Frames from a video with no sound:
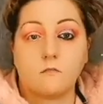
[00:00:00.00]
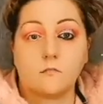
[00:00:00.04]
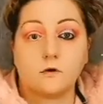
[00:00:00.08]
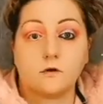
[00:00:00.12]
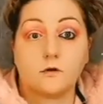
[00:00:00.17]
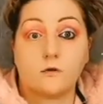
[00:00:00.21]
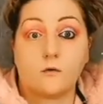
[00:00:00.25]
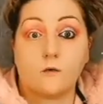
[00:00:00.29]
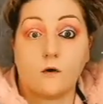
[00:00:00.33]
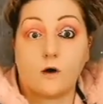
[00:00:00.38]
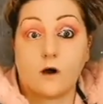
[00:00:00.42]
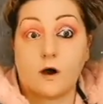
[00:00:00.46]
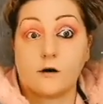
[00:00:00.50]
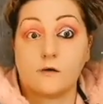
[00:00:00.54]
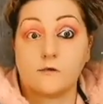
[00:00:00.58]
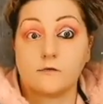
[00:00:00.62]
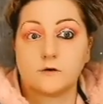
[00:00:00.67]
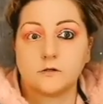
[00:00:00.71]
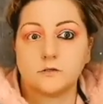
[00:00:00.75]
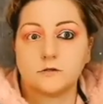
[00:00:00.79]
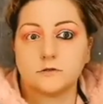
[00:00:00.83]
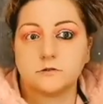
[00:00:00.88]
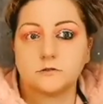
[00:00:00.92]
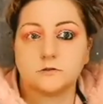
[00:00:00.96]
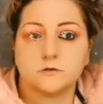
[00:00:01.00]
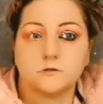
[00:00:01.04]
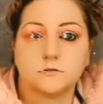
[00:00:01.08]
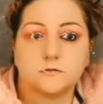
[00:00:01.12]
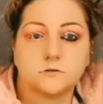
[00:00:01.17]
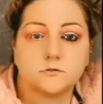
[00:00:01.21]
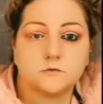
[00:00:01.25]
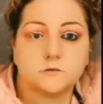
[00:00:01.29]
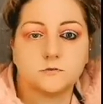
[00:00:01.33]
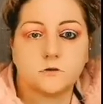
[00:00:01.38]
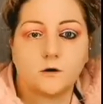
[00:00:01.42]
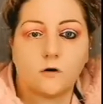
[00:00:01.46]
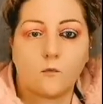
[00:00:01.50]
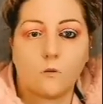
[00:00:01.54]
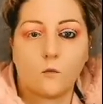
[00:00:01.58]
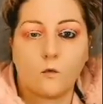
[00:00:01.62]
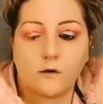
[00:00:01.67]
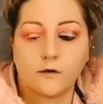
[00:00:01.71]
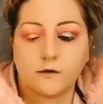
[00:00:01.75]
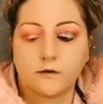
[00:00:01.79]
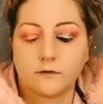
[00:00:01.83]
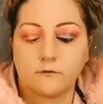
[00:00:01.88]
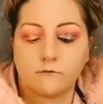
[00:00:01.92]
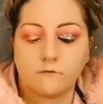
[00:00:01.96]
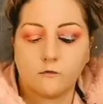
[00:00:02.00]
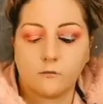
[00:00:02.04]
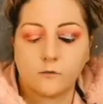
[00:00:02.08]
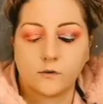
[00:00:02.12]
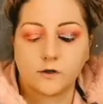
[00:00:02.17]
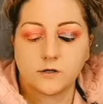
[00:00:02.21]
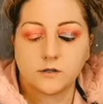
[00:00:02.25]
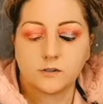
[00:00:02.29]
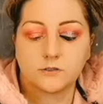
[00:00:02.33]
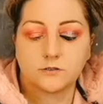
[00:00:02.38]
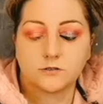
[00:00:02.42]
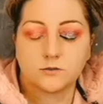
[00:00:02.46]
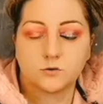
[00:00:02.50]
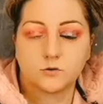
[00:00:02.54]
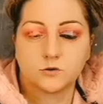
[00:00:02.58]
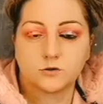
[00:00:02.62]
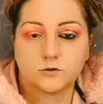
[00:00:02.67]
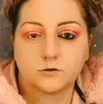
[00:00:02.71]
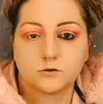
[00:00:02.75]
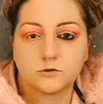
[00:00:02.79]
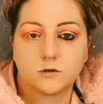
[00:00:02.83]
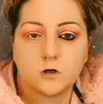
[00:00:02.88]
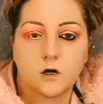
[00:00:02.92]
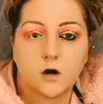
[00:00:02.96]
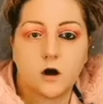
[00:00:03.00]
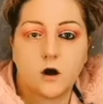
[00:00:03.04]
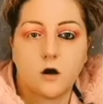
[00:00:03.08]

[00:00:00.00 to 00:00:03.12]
you know, how I won giveaways or